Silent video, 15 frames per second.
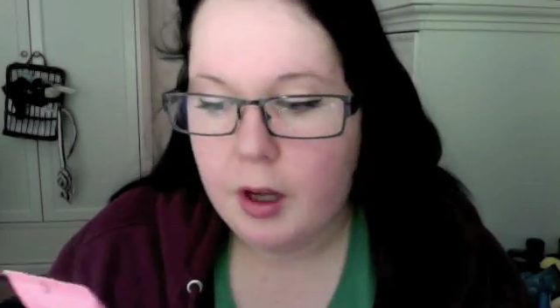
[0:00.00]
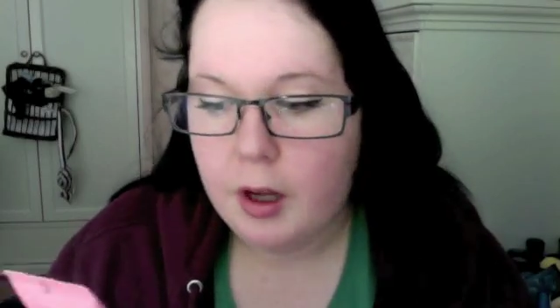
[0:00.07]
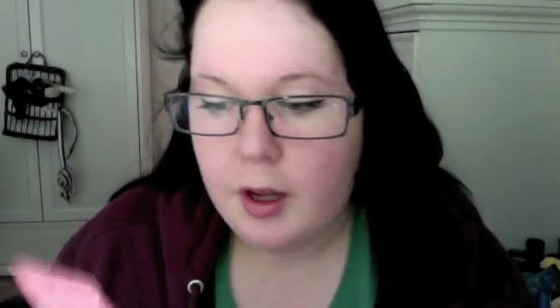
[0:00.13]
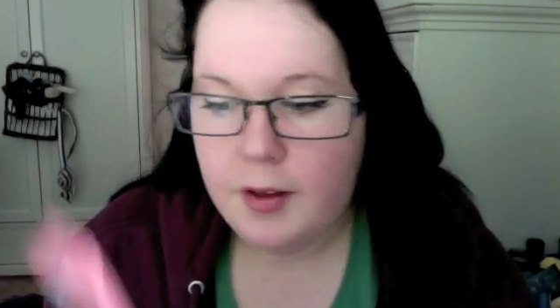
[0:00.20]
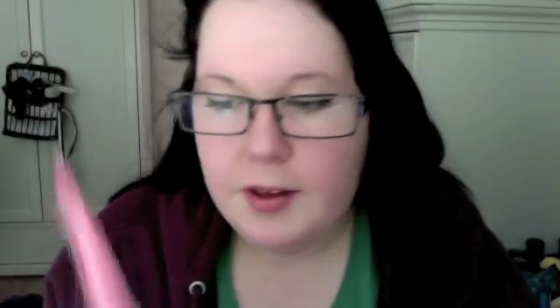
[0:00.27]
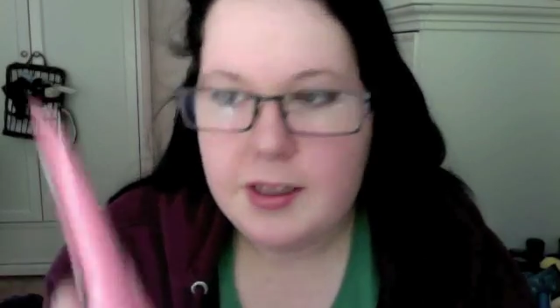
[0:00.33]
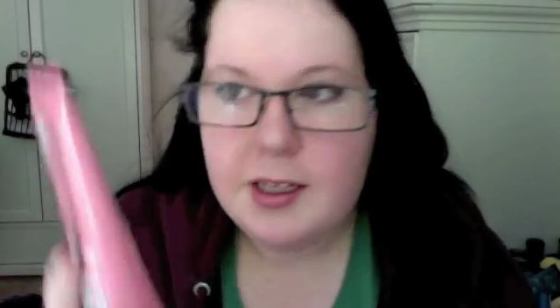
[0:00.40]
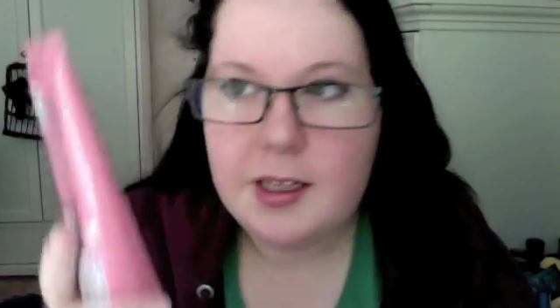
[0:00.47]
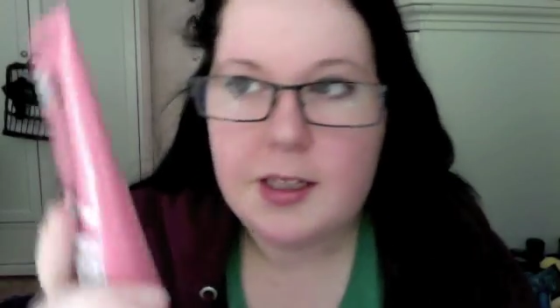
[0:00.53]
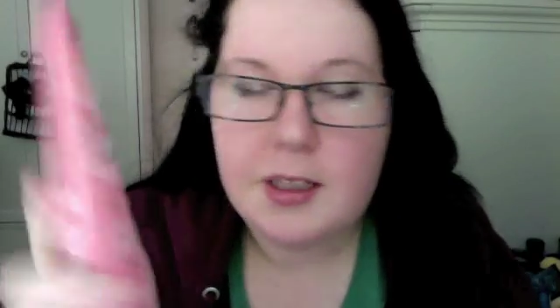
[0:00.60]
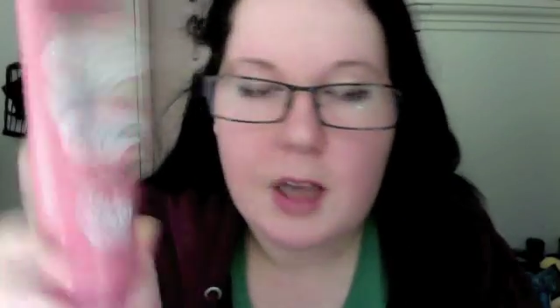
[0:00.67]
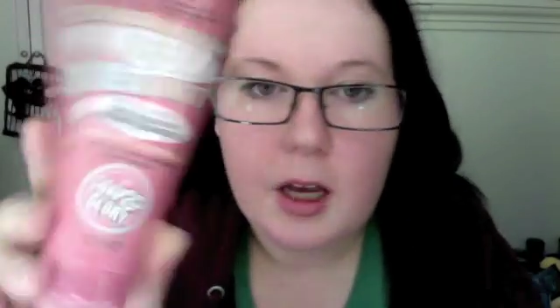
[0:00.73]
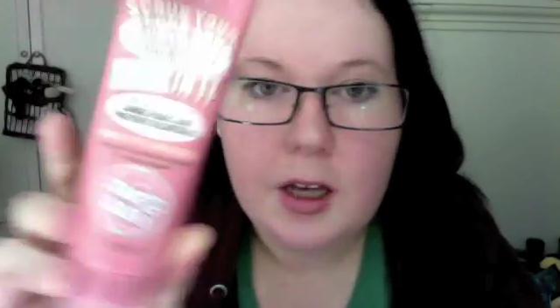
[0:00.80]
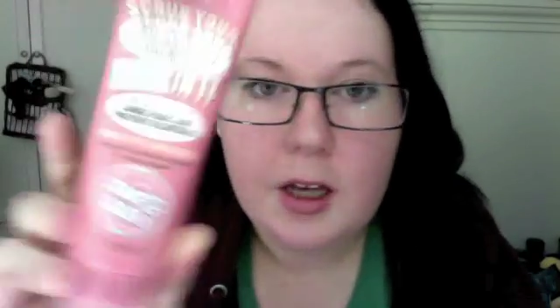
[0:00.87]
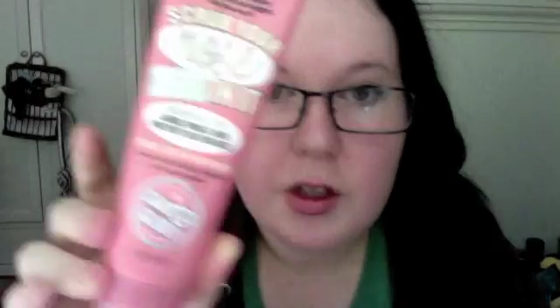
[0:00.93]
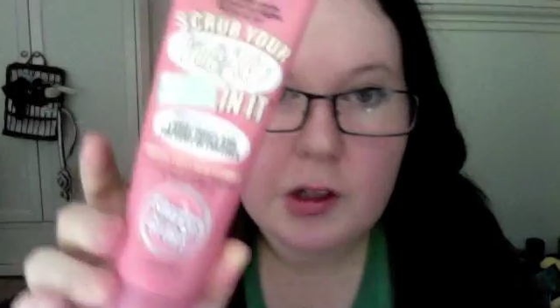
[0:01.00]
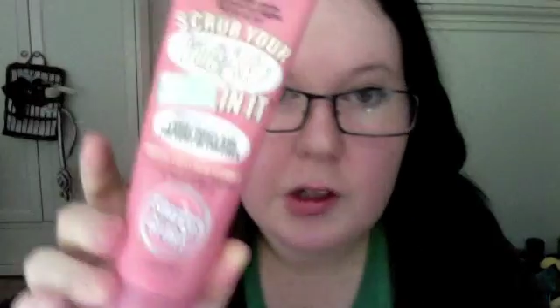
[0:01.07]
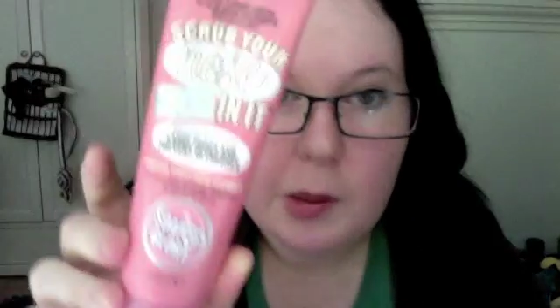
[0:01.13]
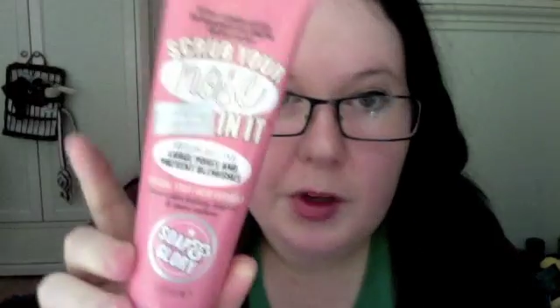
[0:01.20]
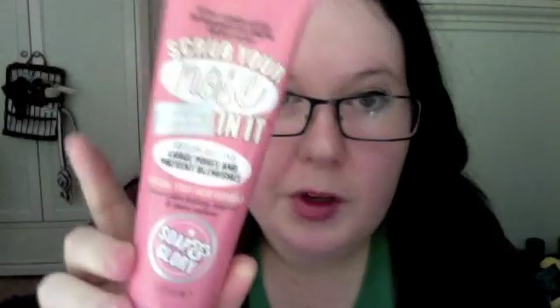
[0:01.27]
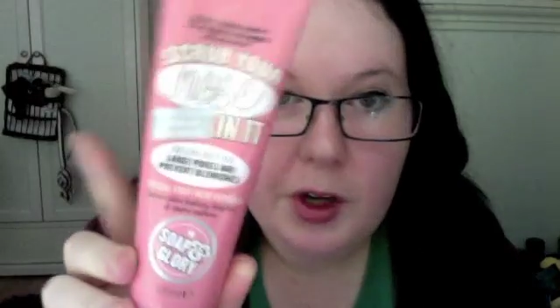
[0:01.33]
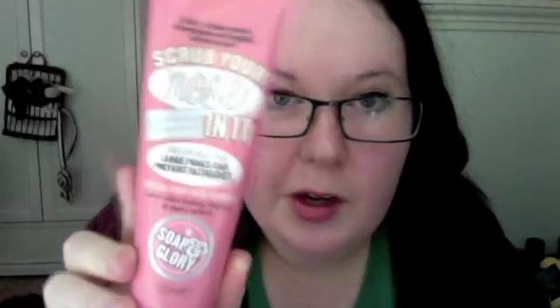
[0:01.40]
This is Scrub
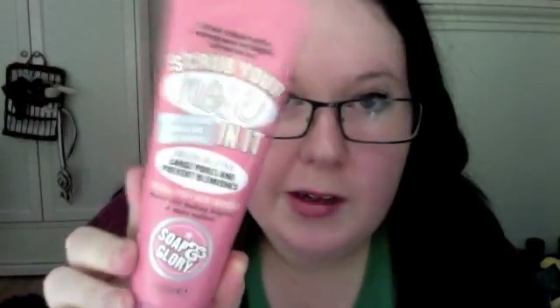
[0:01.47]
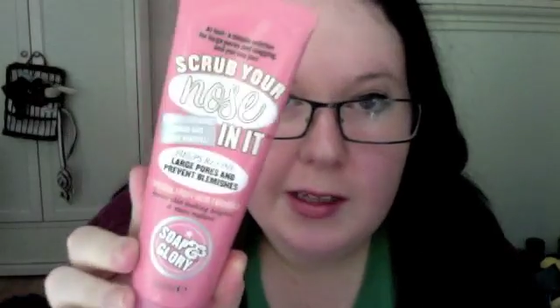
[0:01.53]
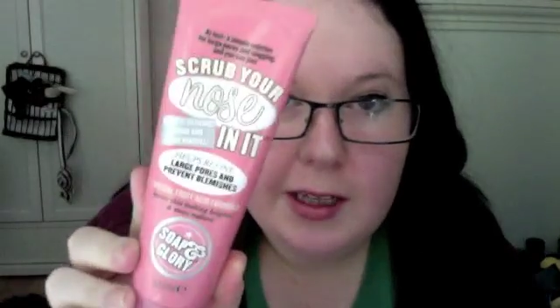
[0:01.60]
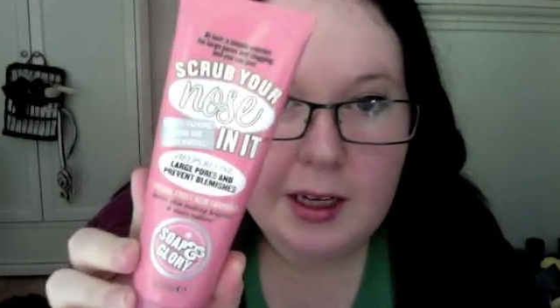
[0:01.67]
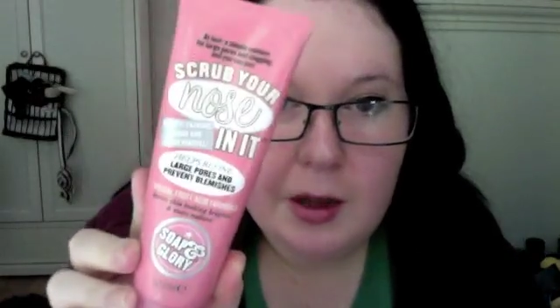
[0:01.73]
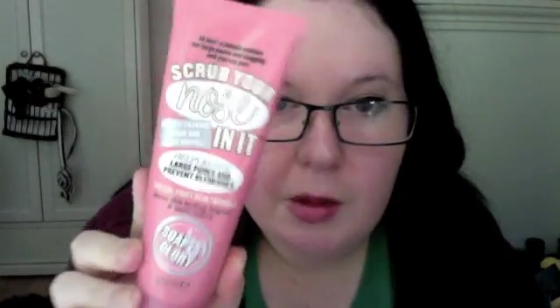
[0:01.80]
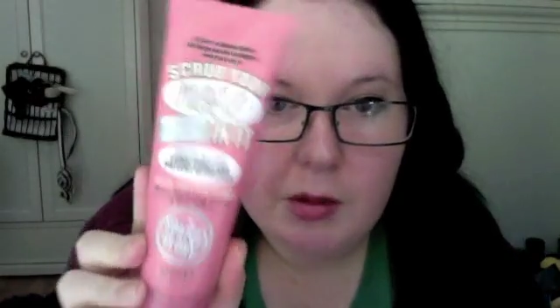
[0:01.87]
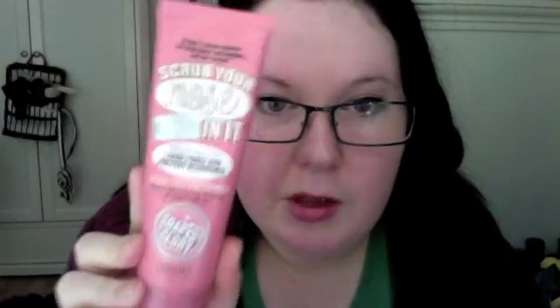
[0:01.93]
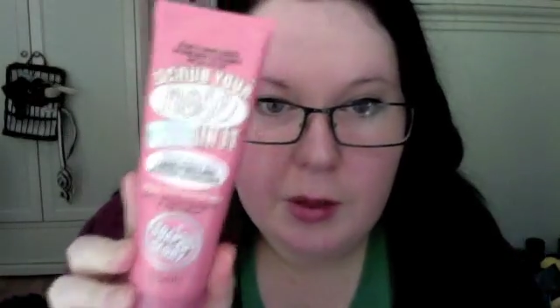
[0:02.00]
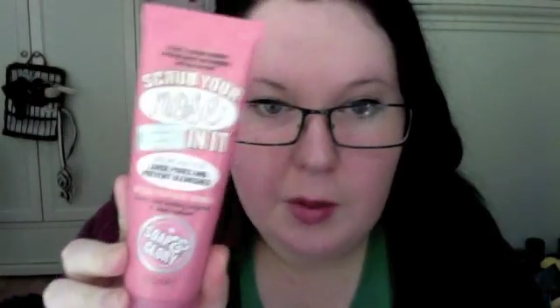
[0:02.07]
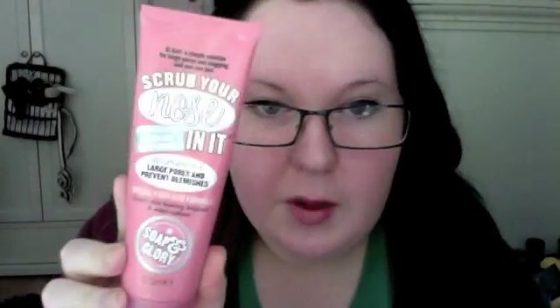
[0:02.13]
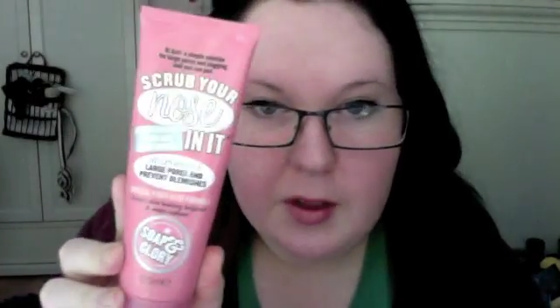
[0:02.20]
Your Nose in It, also by